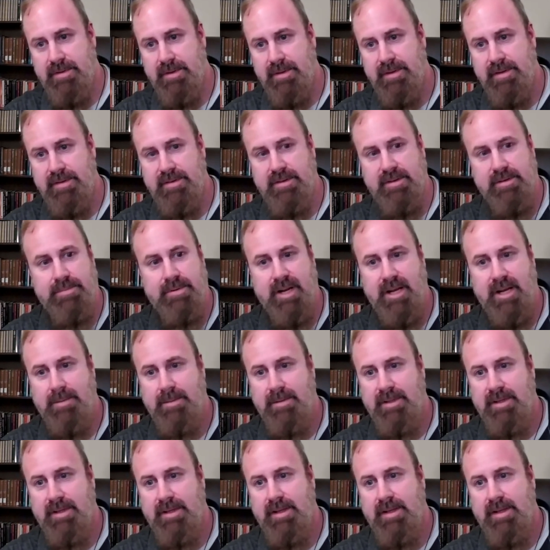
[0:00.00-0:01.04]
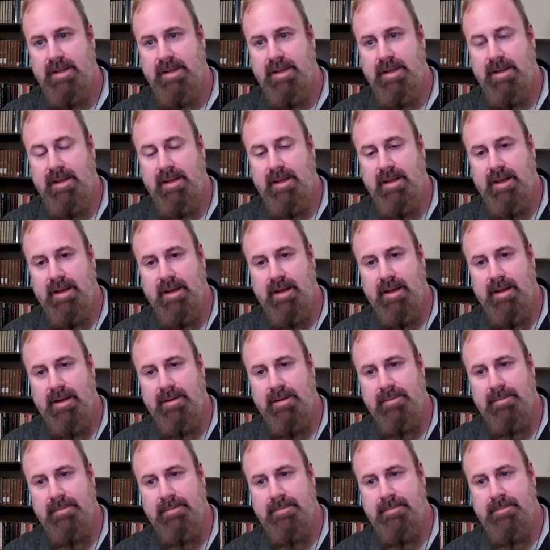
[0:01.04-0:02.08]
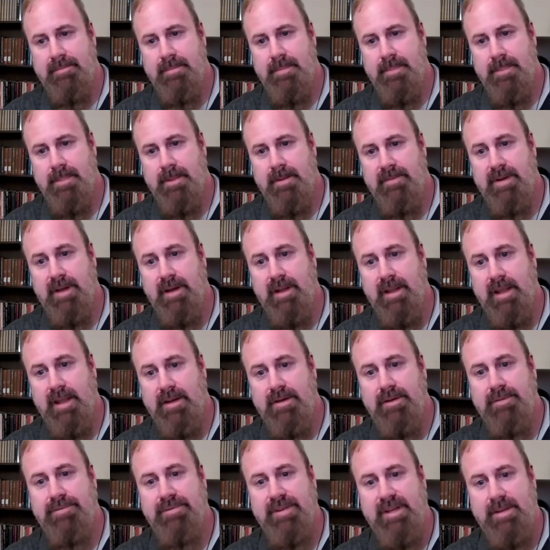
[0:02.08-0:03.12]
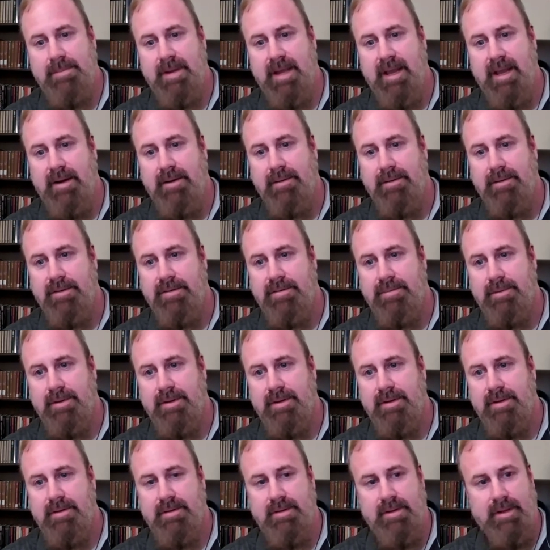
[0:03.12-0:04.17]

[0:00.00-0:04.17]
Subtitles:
So this is probably, we've got a lot of good feedback on this one.